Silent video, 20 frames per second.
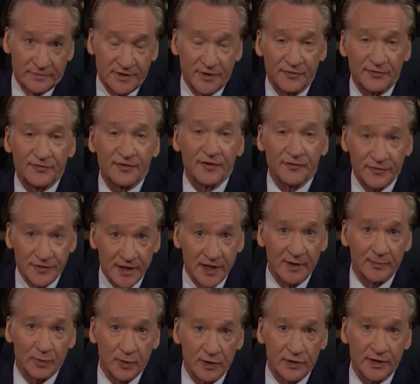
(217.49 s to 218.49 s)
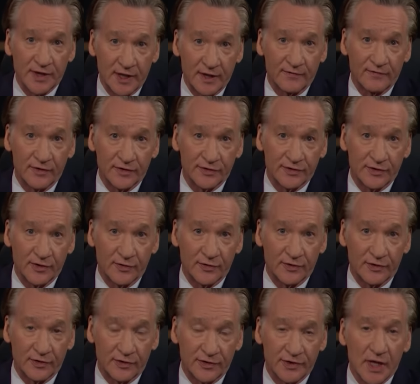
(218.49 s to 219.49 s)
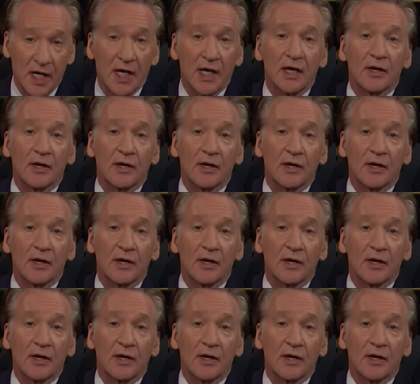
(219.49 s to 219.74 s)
to 15% of the students.